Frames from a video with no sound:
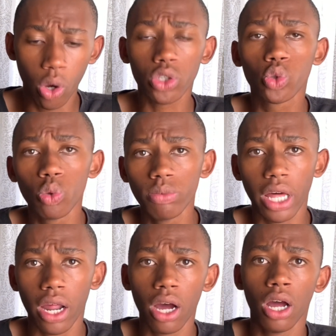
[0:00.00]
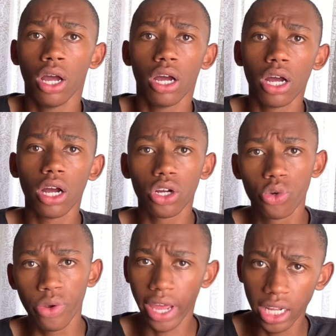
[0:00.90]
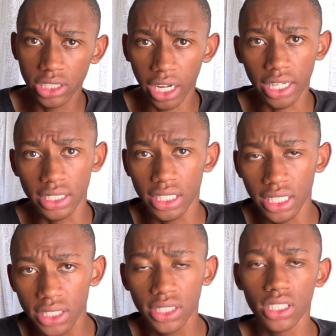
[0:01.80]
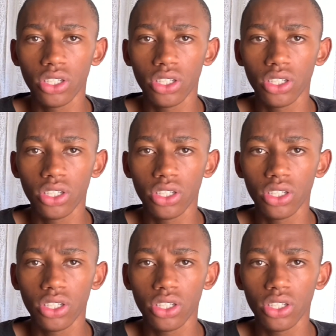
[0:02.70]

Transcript: assume that a creator exists.